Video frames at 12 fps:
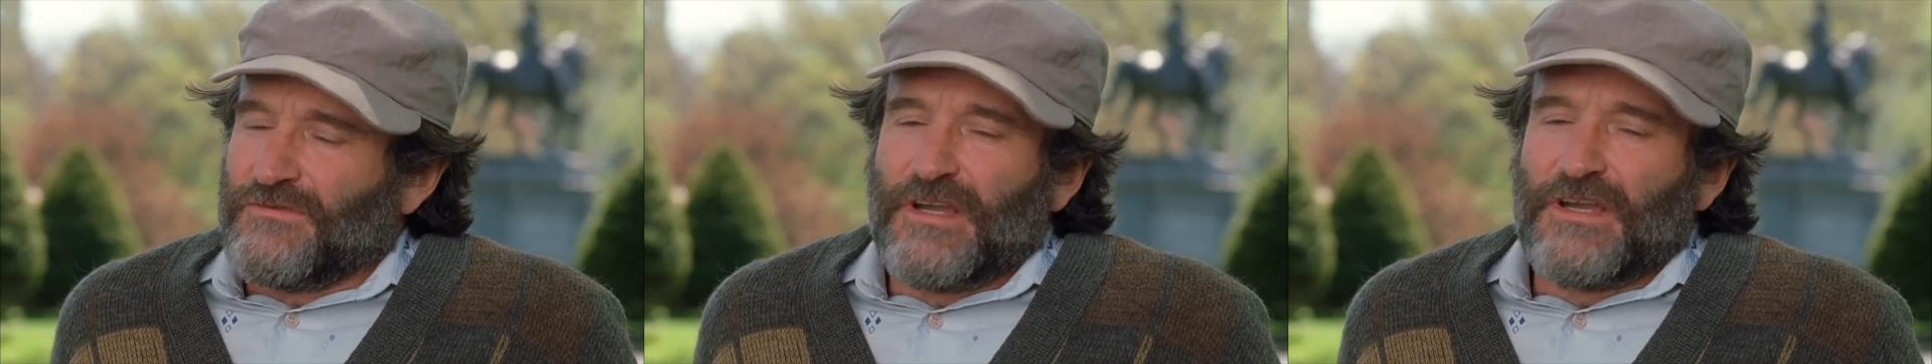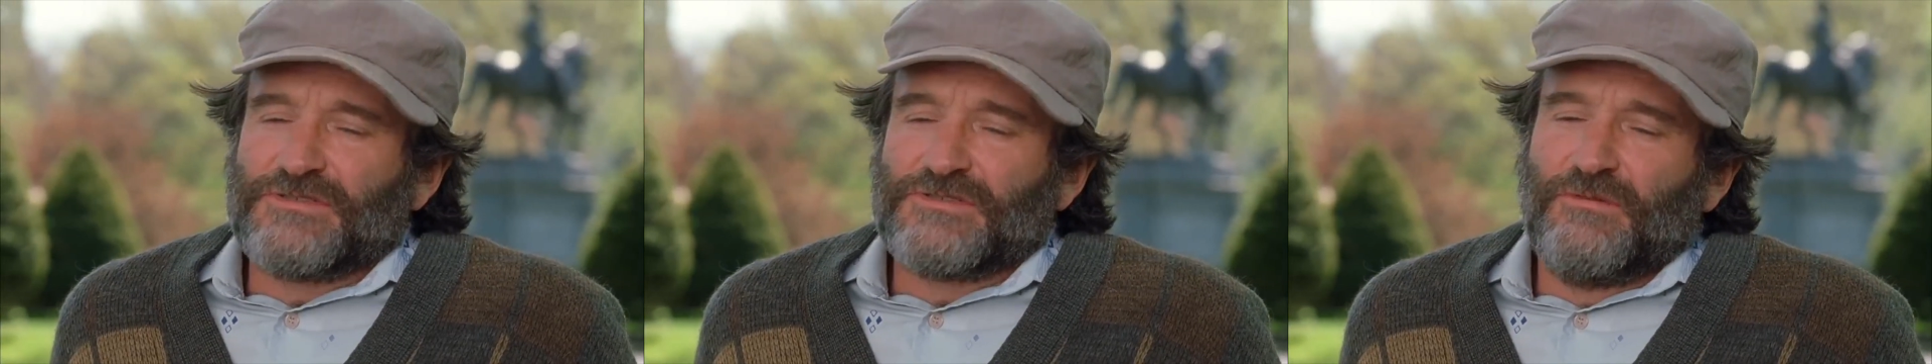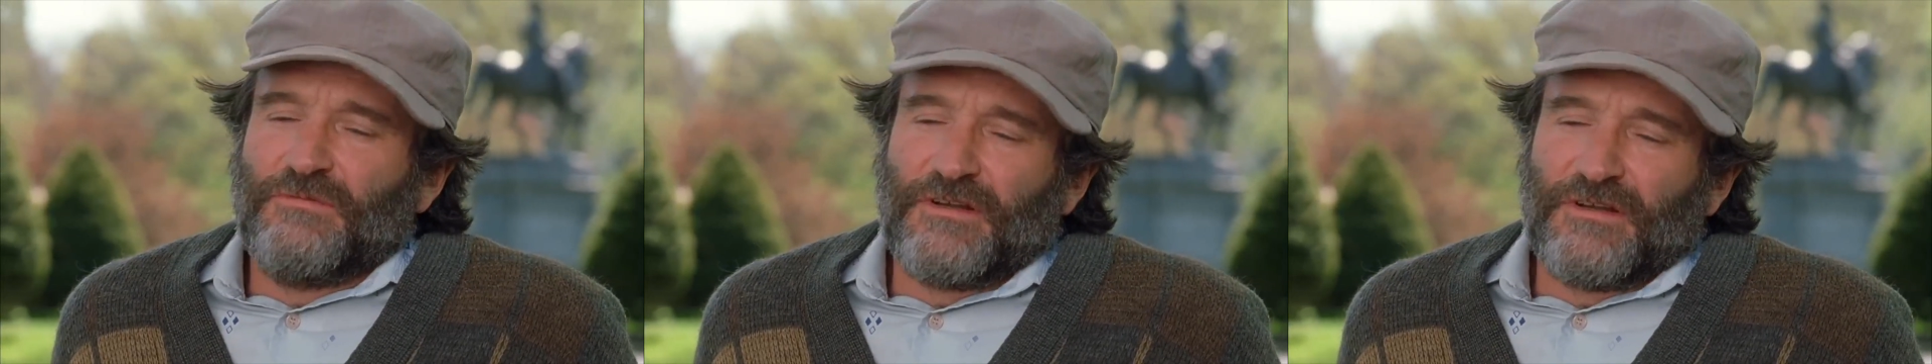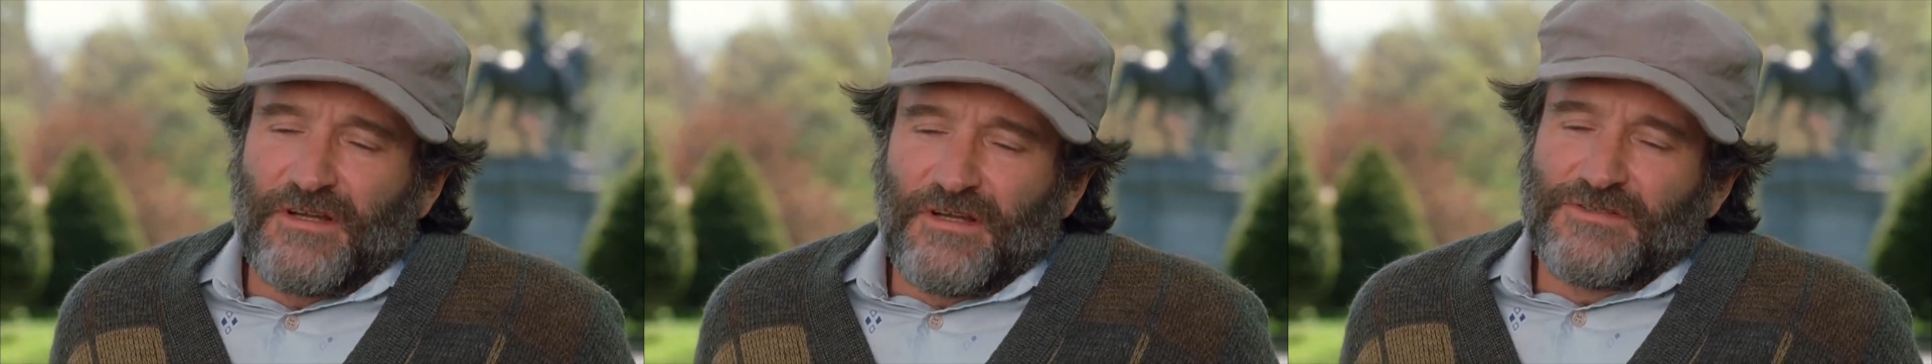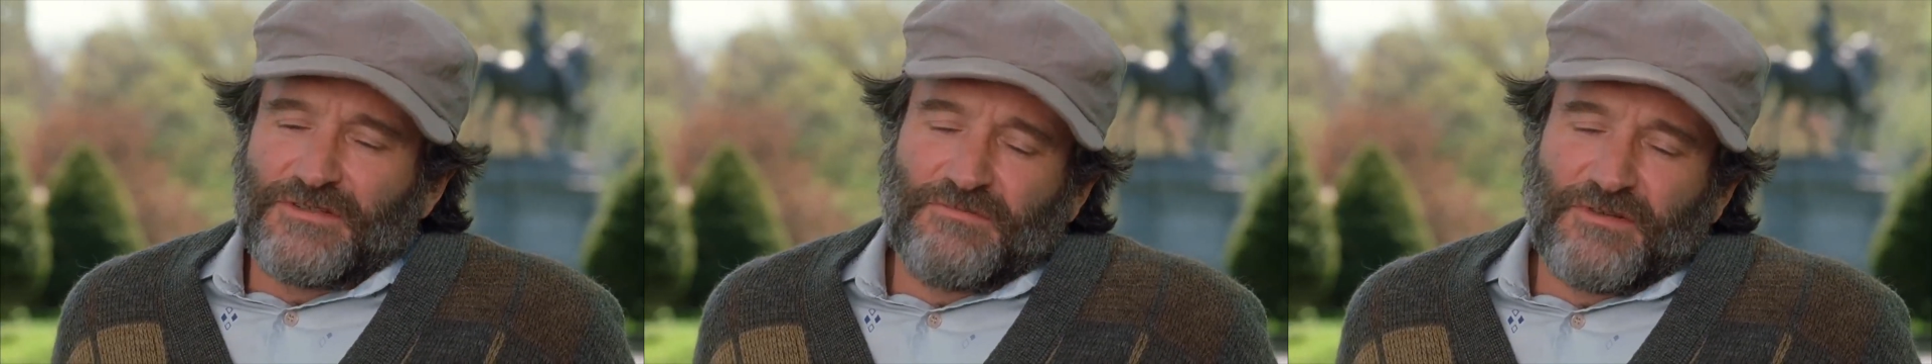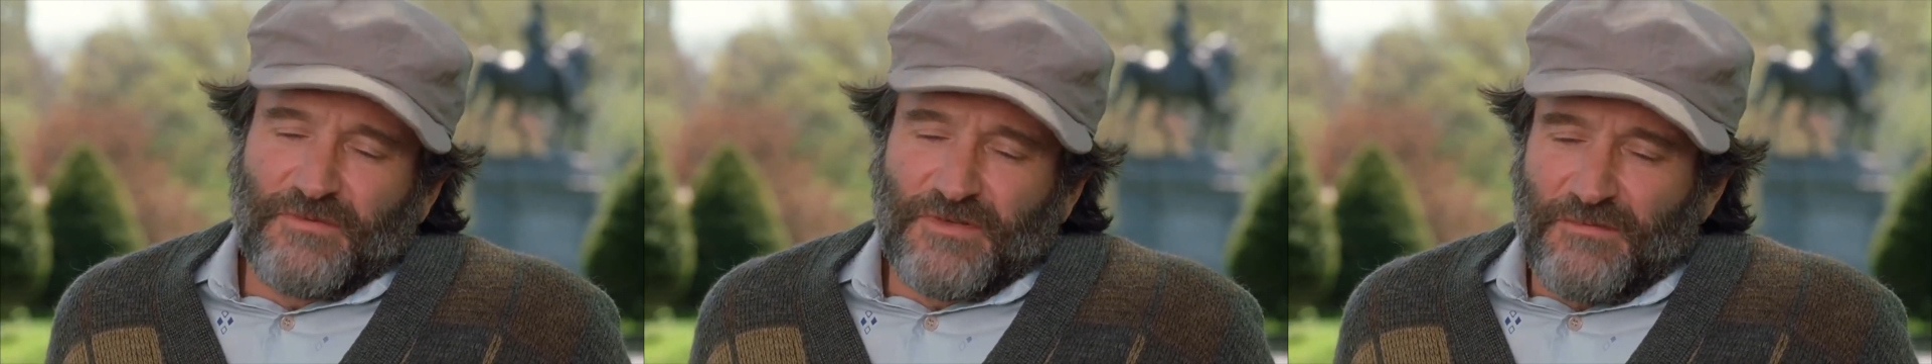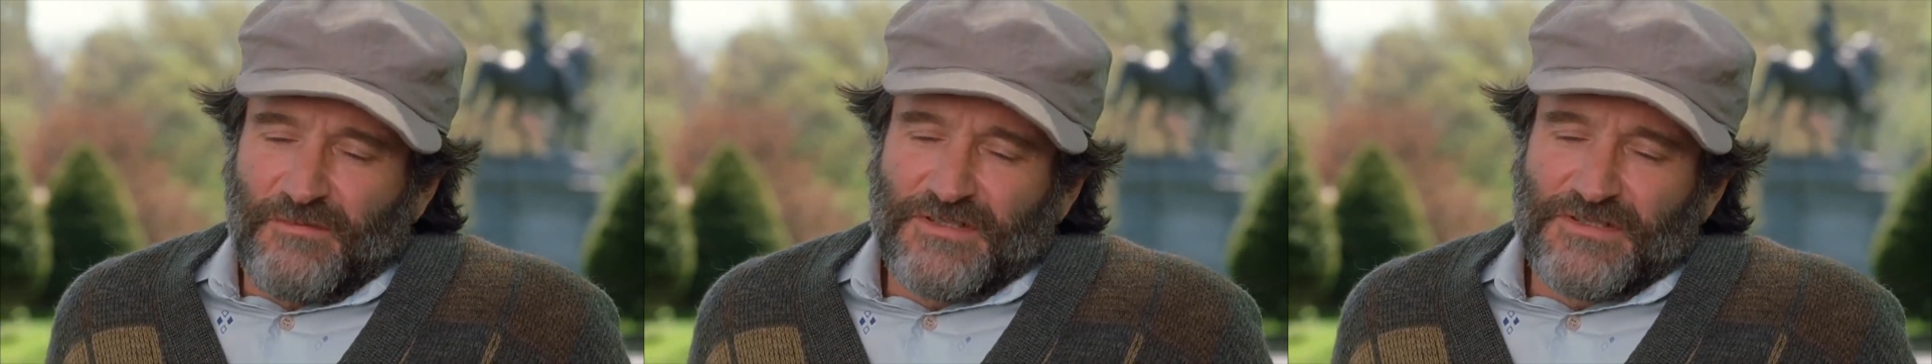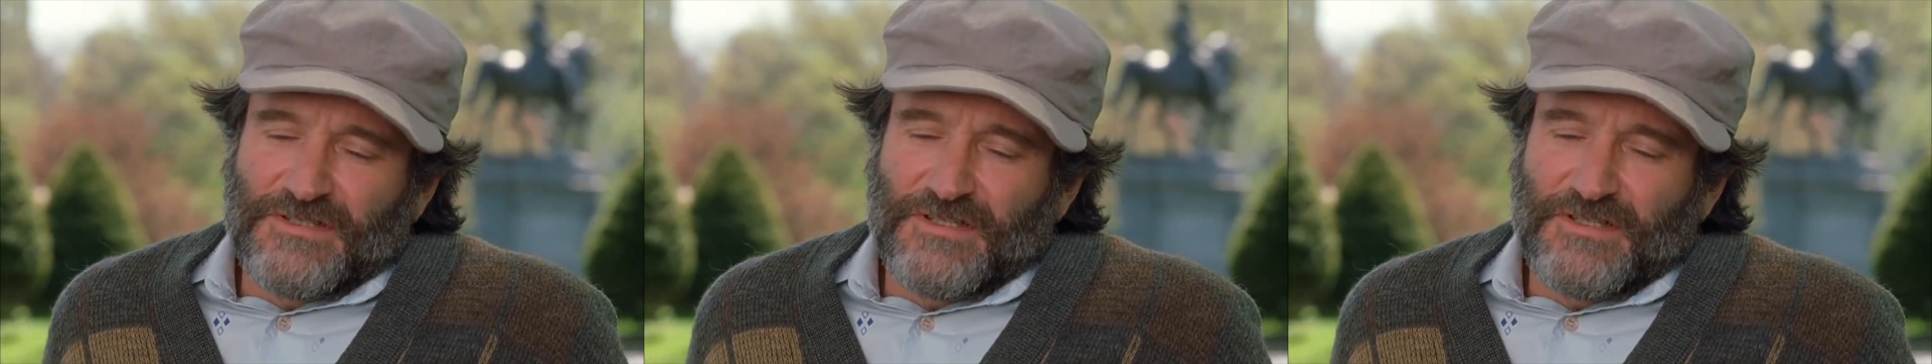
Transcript: So if I asked you about art, you'd probably give me the